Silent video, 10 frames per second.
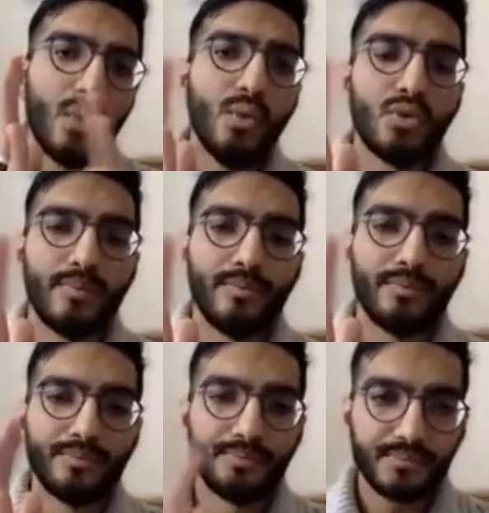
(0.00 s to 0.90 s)

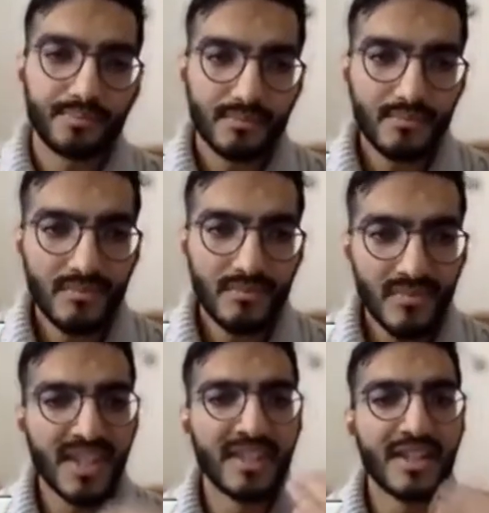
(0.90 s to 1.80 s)
a'udhu.
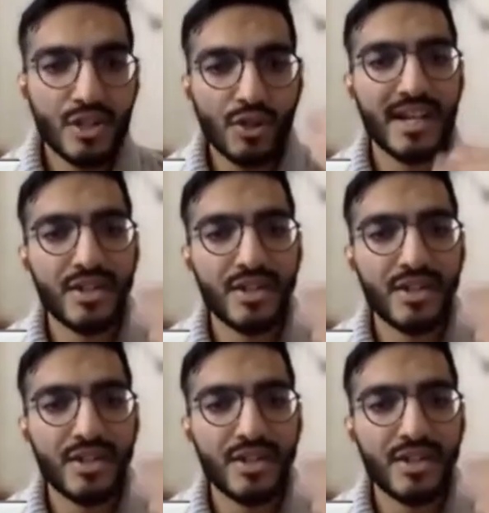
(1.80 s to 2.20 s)
And then slowly,